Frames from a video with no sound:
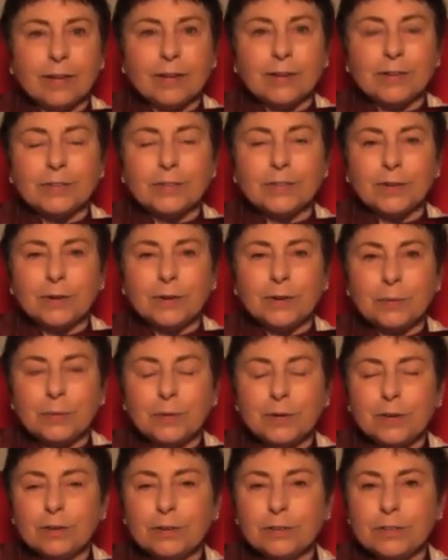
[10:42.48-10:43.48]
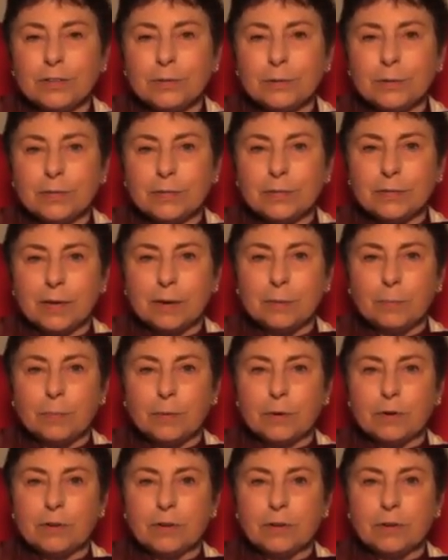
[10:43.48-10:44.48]
So I would go to his
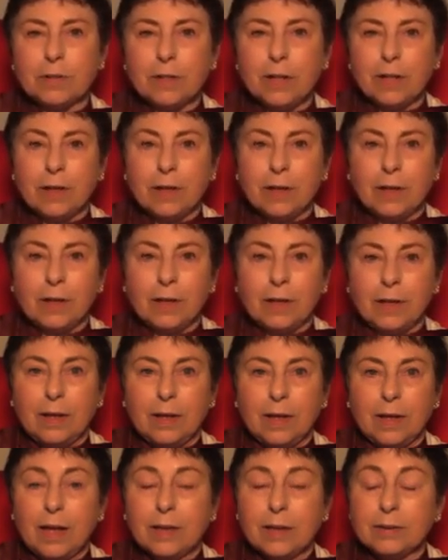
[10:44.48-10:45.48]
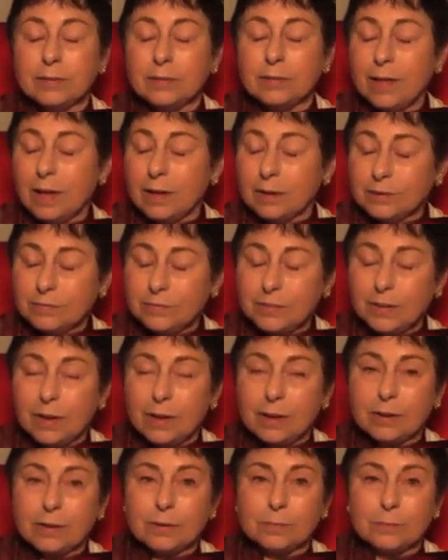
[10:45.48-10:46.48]
temple, and a lot of
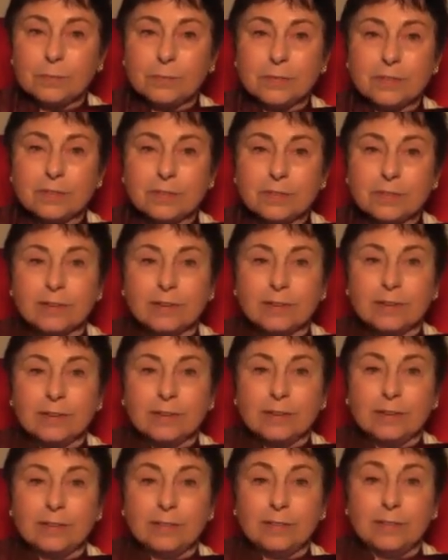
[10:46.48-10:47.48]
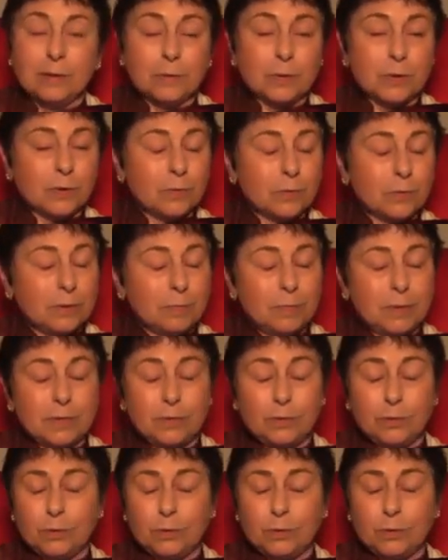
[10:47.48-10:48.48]
times there would only be
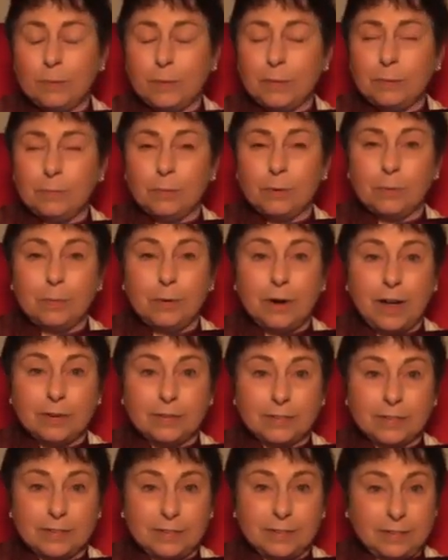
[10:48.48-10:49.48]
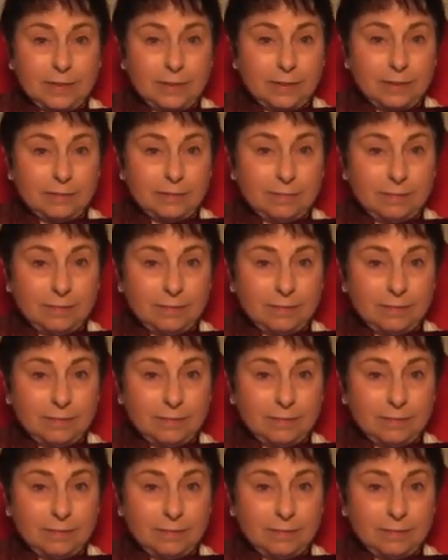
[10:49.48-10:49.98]
two people practicing,